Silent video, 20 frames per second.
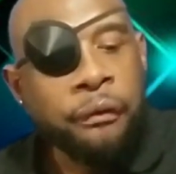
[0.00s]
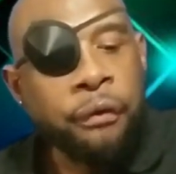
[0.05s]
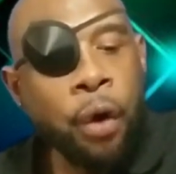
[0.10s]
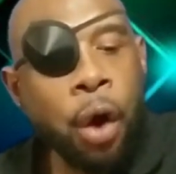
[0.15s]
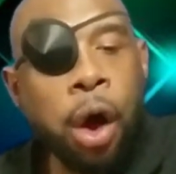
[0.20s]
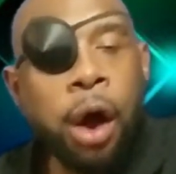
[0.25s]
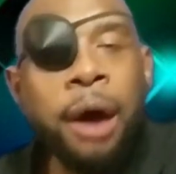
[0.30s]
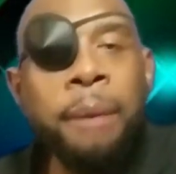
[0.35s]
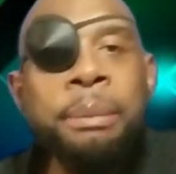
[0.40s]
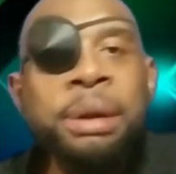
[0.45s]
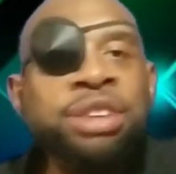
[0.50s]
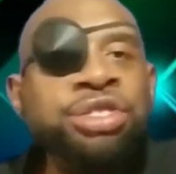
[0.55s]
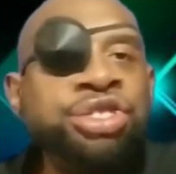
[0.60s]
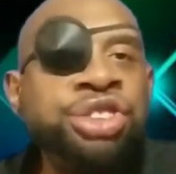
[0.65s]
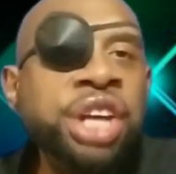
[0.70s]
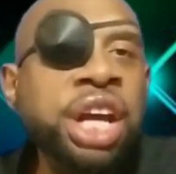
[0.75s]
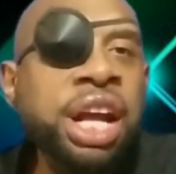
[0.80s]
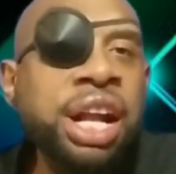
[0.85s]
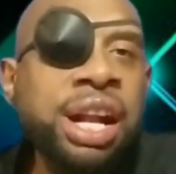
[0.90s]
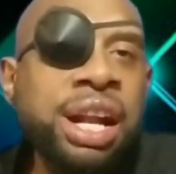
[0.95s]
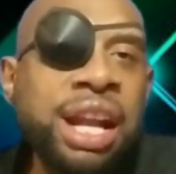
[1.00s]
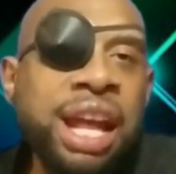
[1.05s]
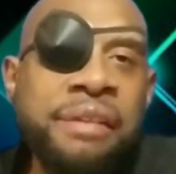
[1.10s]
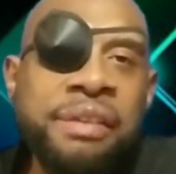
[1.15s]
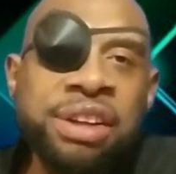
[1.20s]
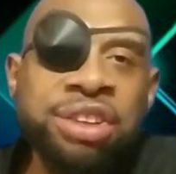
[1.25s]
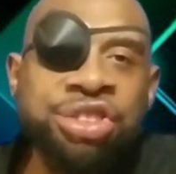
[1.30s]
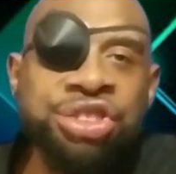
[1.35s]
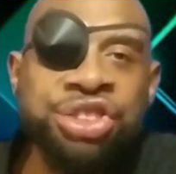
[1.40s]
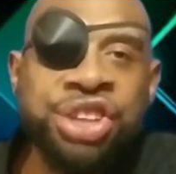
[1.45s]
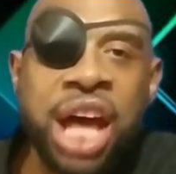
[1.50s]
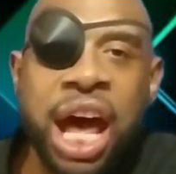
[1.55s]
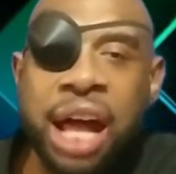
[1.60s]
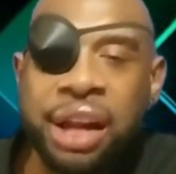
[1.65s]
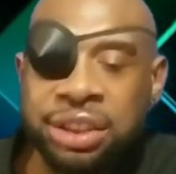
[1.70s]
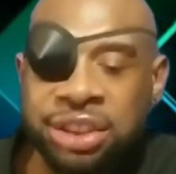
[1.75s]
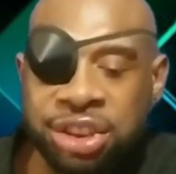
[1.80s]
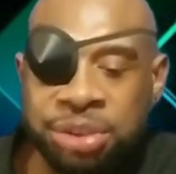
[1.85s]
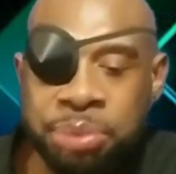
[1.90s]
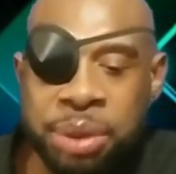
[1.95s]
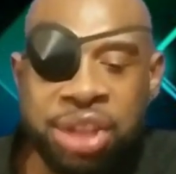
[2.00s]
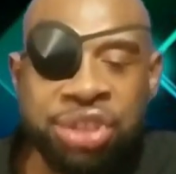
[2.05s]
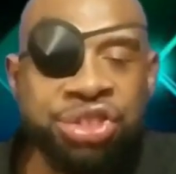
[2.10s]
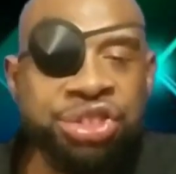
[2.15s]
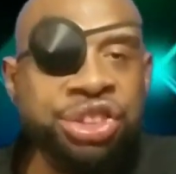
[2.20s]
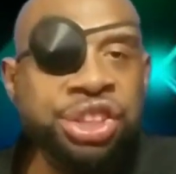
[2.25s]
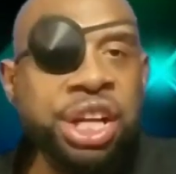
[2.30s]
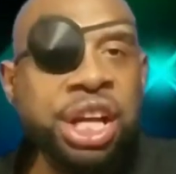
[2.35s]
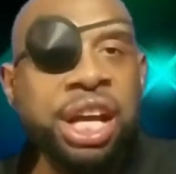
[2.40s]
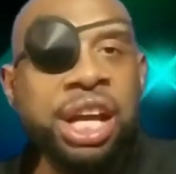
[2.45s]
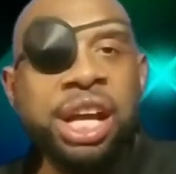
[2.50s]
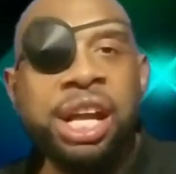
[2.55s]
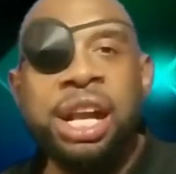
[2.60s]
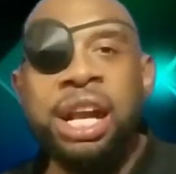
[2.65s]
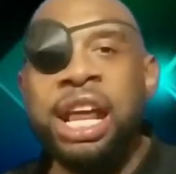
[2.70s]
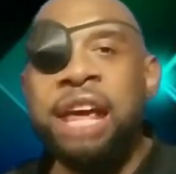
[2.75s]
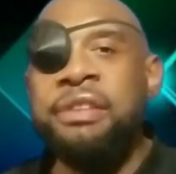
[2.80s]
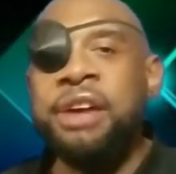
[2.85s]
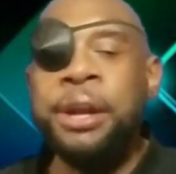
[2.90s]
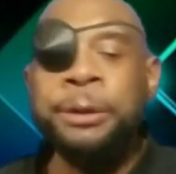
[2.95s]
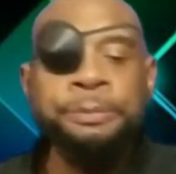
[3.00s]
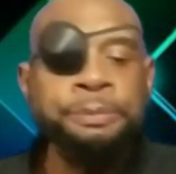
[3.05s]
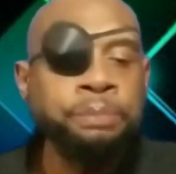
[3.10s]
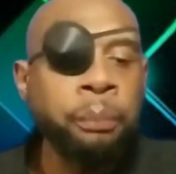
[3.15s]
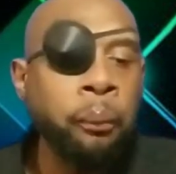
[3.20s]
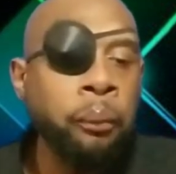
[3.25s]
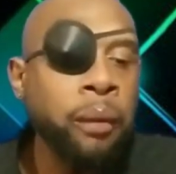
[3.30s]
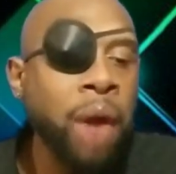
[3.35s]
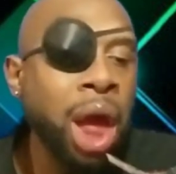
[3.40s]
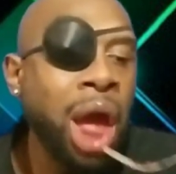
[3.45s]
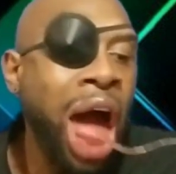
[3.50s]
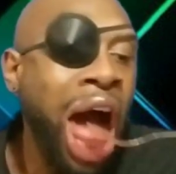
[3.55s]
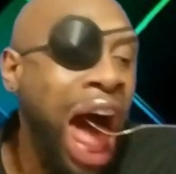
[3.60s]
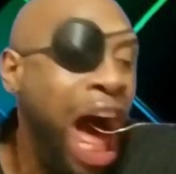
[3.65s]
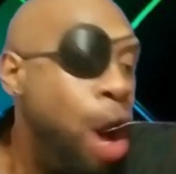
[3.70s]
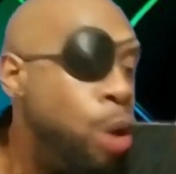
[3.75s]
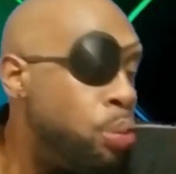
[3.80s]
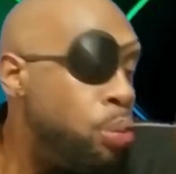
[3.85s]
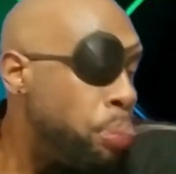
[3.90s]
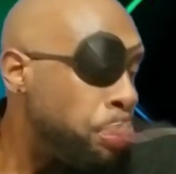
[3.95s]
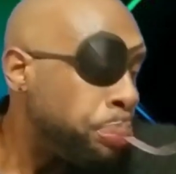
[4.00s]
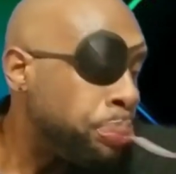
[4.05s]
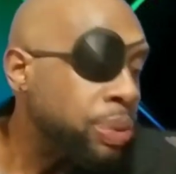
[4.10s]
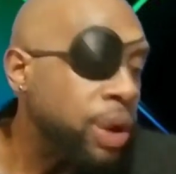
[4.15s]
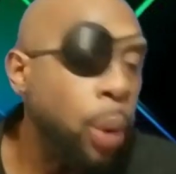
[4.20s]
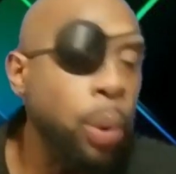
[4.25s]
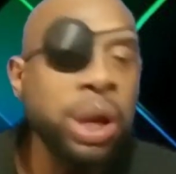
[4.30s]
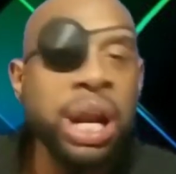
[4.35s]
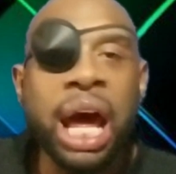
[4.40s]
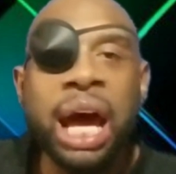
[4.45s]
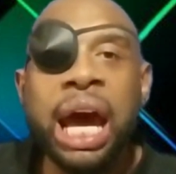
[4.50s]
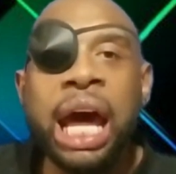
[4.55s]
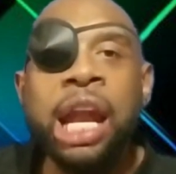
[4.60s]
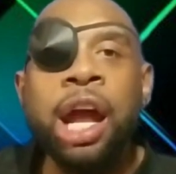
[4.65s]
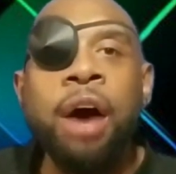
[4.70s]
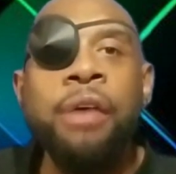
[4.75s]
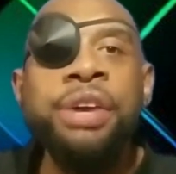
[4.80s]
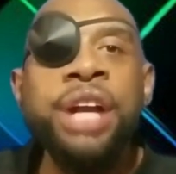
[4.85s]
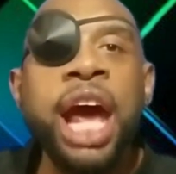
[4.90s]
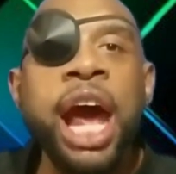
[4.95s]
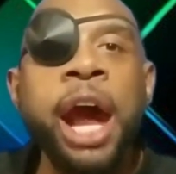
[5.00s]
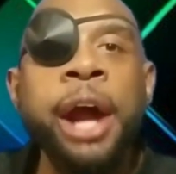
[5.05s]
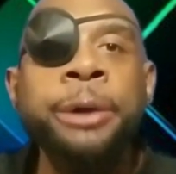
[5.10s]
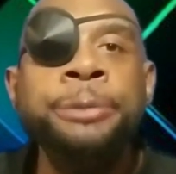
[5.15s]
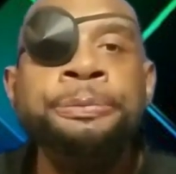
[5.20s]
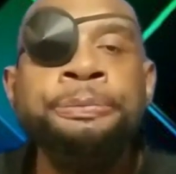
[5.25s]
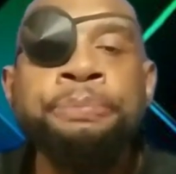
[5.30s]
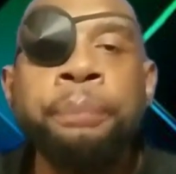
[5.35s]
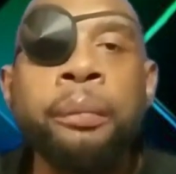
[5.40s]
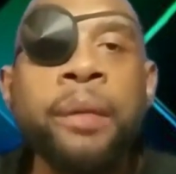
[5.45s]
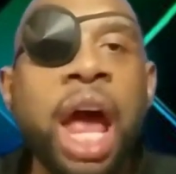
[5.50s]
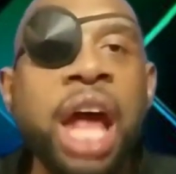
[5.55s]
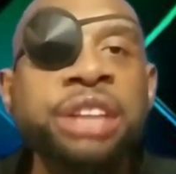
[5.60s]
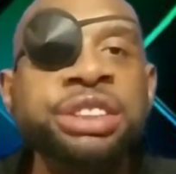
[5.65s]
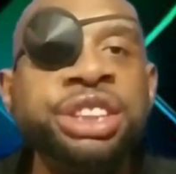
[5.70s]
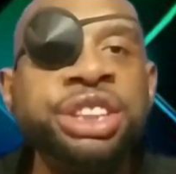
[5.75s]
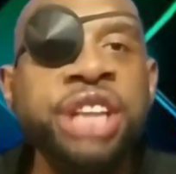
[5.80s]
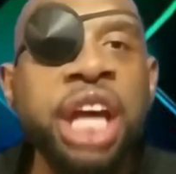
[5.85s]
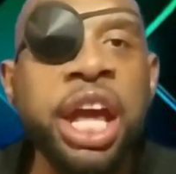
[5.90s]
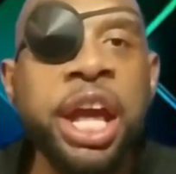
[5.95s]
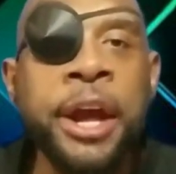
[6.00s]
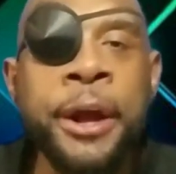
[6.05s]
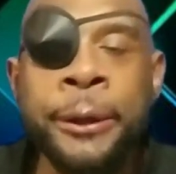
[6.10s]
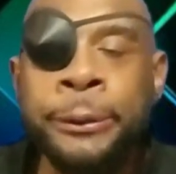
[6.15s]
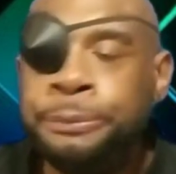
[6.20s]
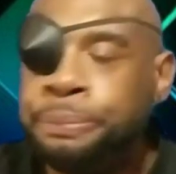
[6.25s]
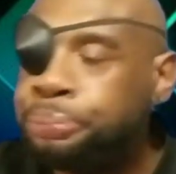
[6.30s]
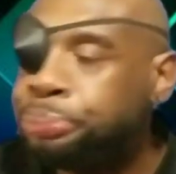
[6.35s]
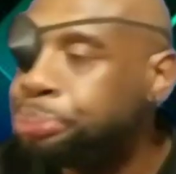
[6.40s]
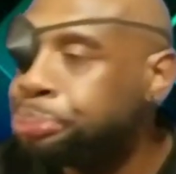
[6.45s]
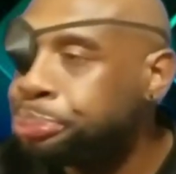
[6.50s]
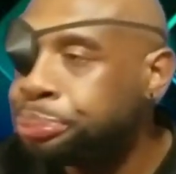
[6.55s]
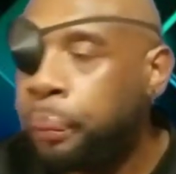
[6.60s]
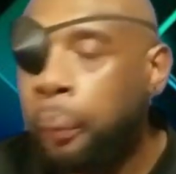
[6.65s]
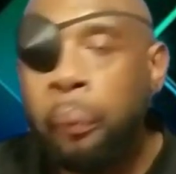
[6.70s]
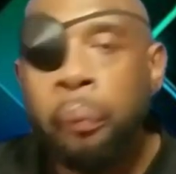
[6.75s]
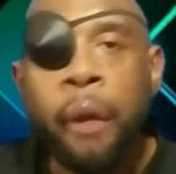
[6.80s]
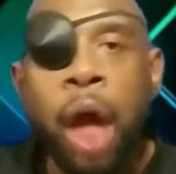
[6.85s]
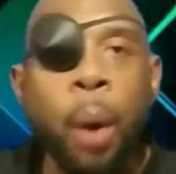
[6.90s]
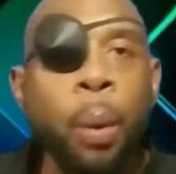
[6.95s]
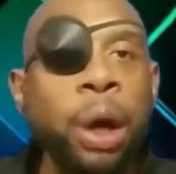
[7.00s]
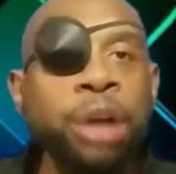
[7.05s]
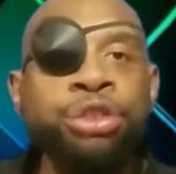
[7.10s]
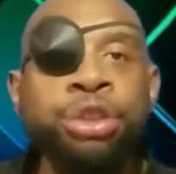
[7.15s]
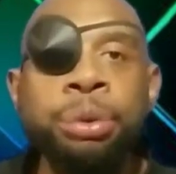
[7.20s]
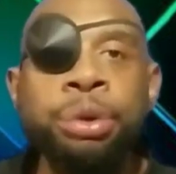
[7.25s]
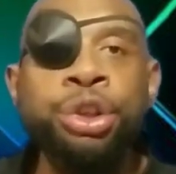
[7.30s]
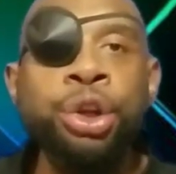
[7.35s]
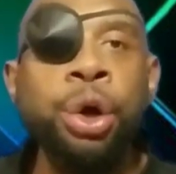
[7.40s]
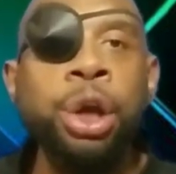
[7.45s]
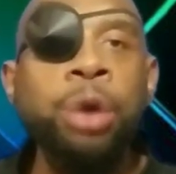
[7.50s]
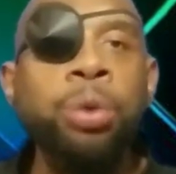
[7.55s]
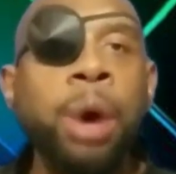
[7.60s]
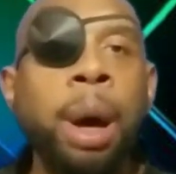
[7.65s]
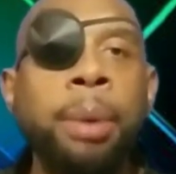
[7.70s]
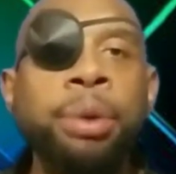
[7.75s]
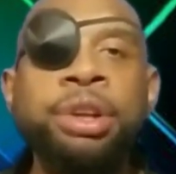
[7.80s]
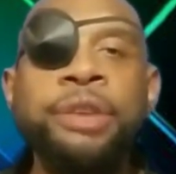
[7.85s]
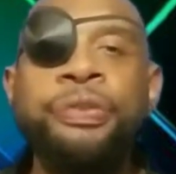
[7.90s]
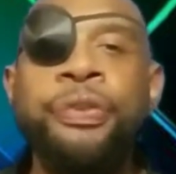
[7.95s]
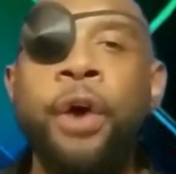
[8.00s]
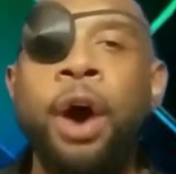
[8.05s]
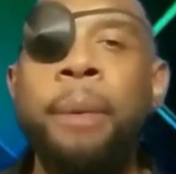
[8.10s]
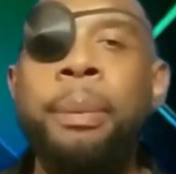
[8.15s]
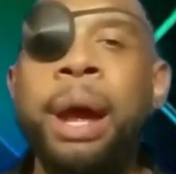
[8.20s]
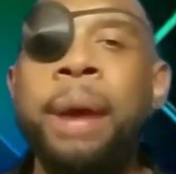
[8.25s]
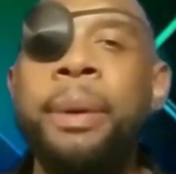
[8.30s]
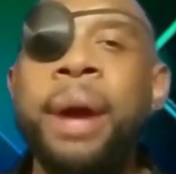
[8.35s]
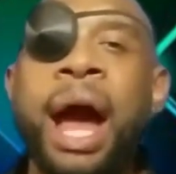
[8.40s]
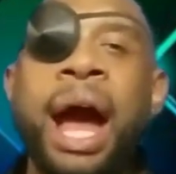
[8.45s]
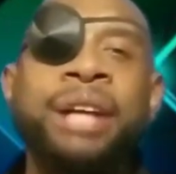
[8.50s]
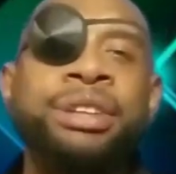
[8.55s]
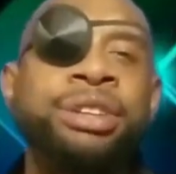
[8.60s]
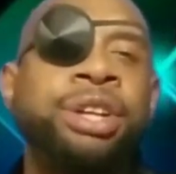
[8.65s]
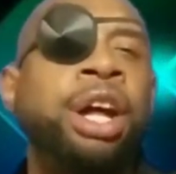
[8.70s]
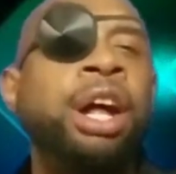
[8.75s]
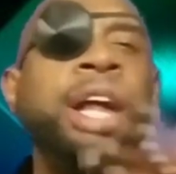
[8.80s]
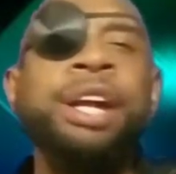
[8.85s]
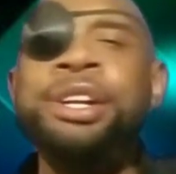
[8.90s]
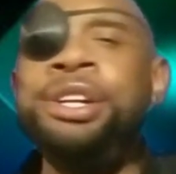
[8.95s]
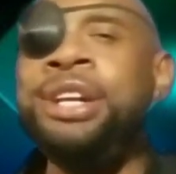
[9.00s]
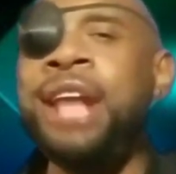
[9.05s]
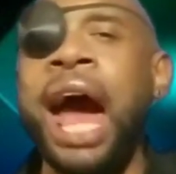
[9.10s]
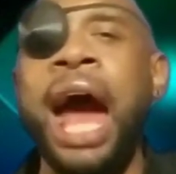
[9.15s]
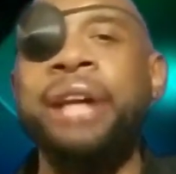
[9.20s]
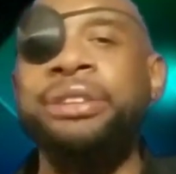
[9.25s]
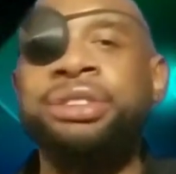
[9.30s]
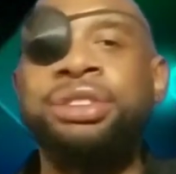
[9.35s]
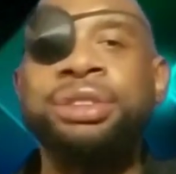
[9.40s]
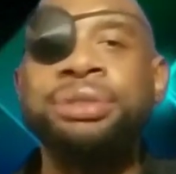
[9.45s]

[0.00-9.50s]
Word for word: Boy, Miss C. Lennon's talents. Miss C. Lennon, when I got over there and seen what you were doing in What Was the Four, baby, I could not.